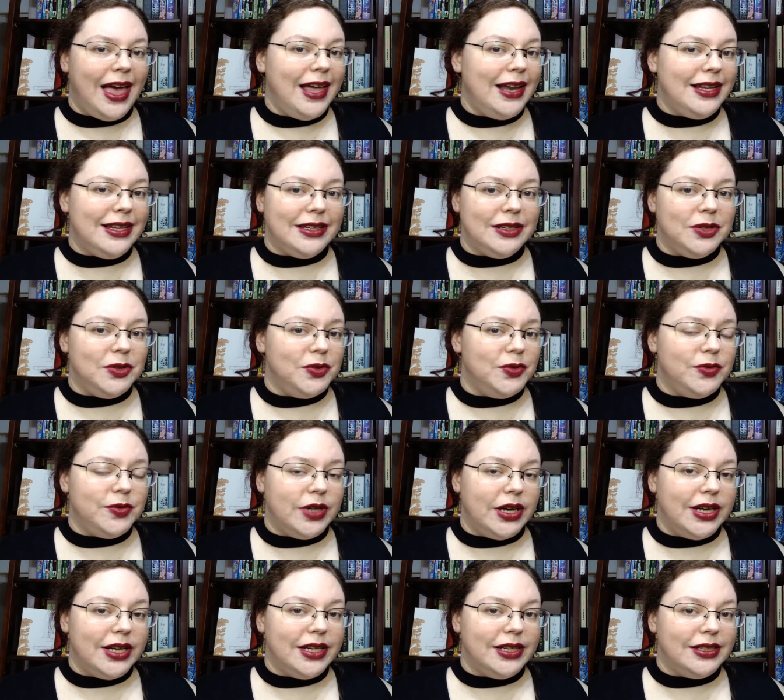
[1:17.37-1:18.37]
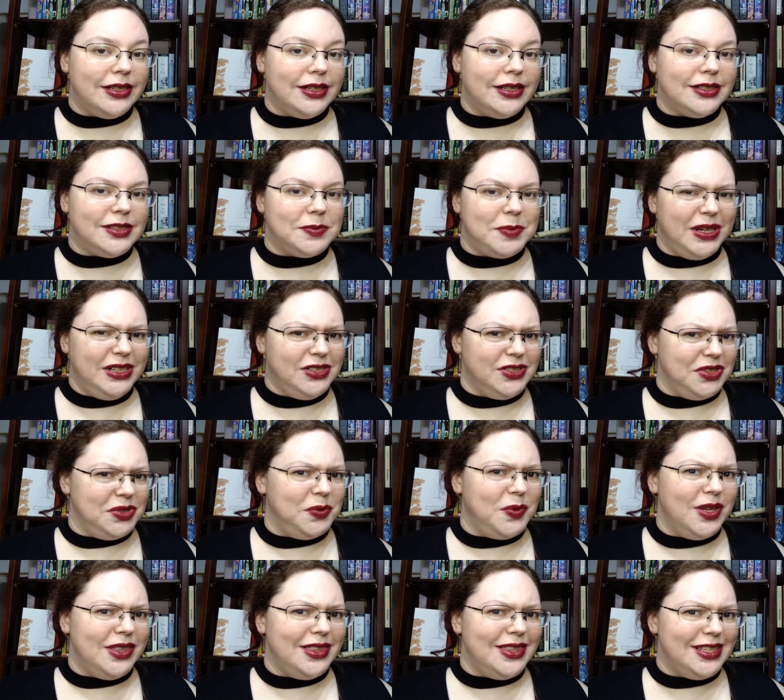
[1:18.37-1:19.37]
Any new find,
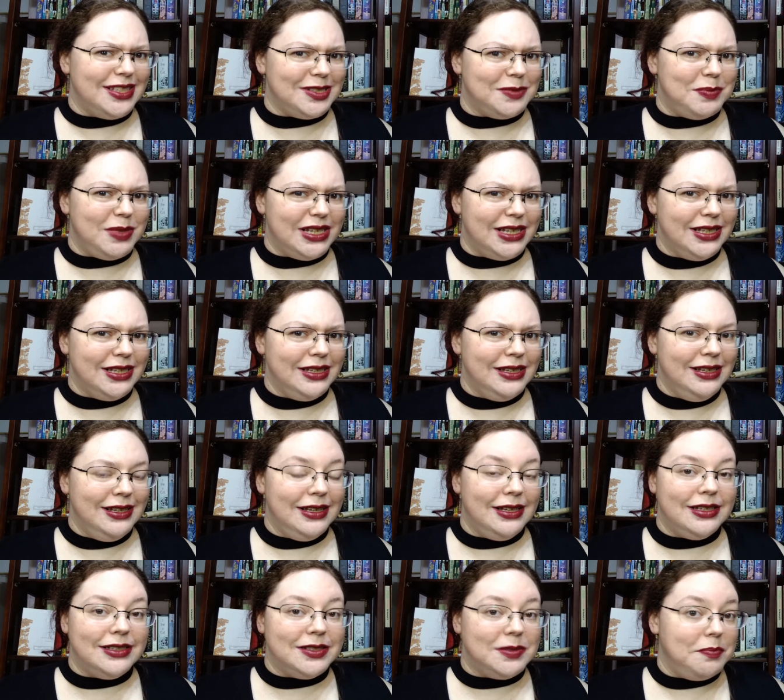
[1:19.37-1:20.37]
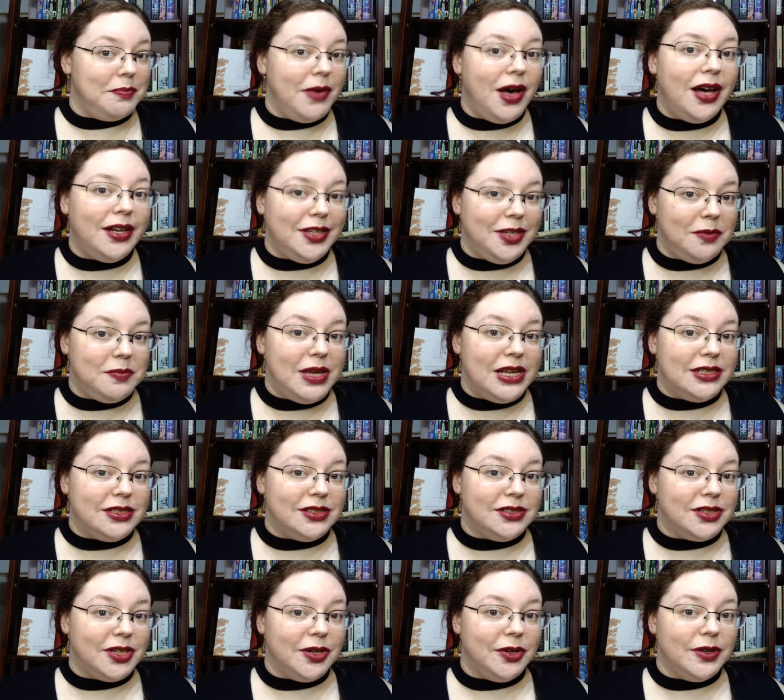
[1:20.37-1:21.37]
especially one this big, is a
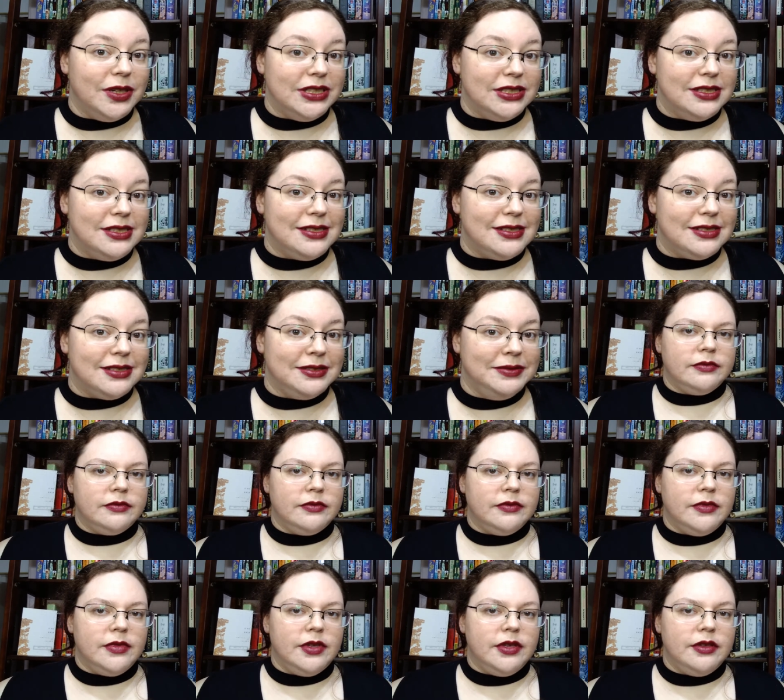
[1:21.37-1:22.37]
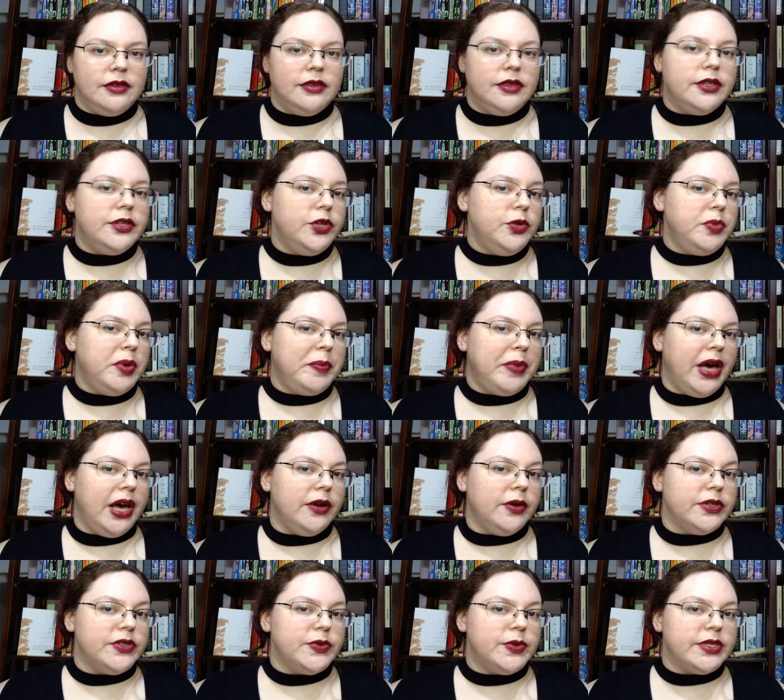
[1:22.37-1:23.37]
monumental occurrence. The new
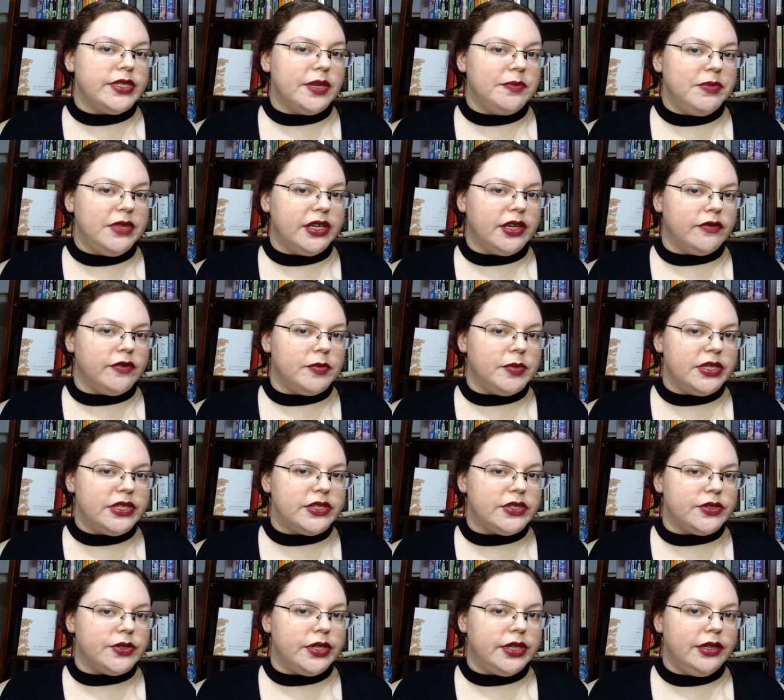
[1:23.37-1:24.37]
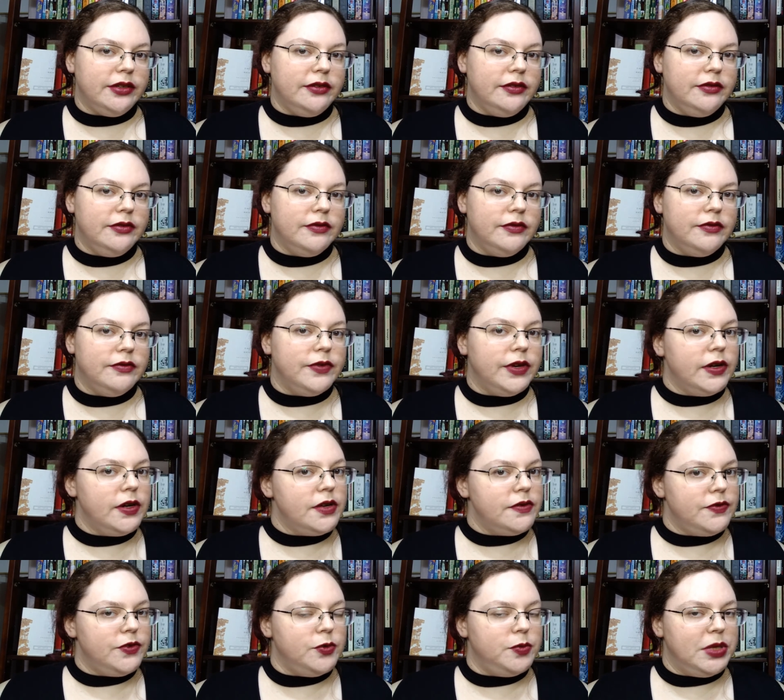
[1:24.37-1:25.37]
papyrus was something of a mystery.
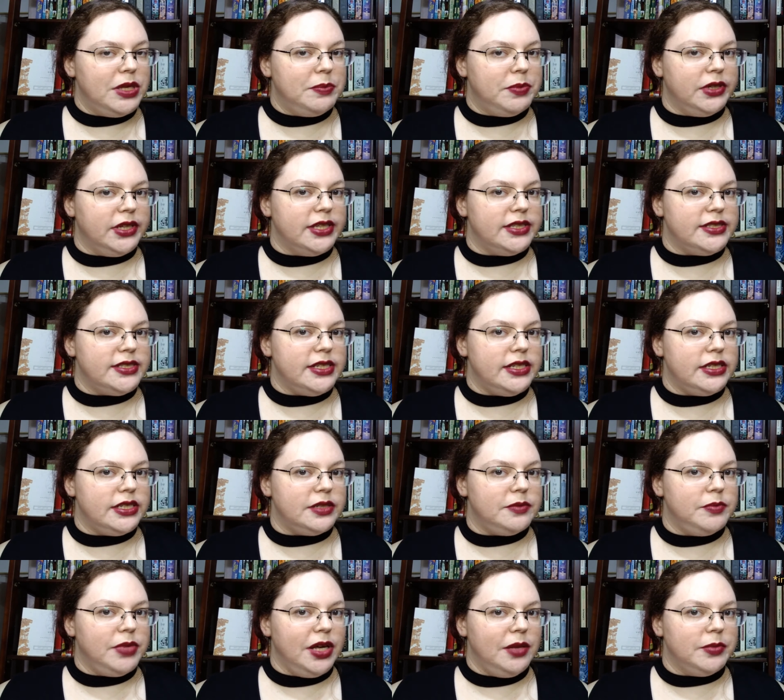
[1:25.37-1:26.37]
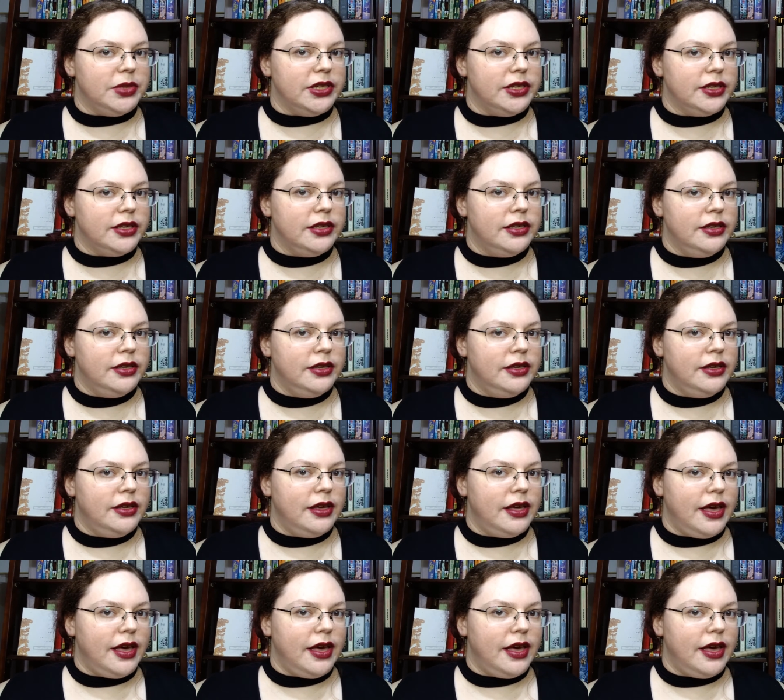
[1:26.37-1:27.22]
Very few people had seen it in public,